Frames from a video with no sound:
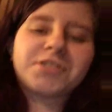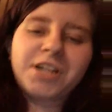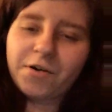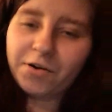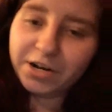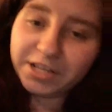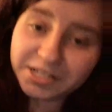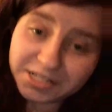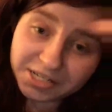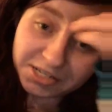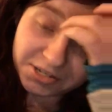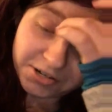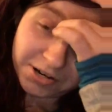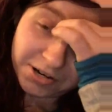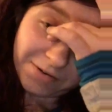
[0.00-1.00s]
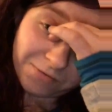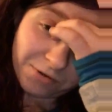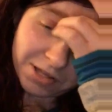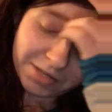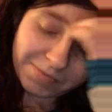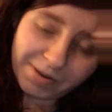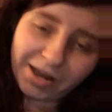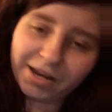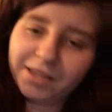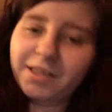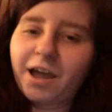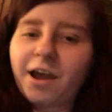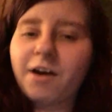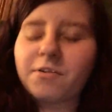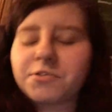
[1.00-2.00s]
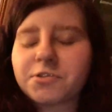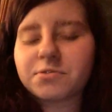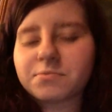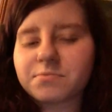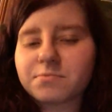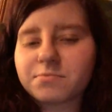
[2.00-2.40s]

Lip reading: snow at his sister and runs back in the house.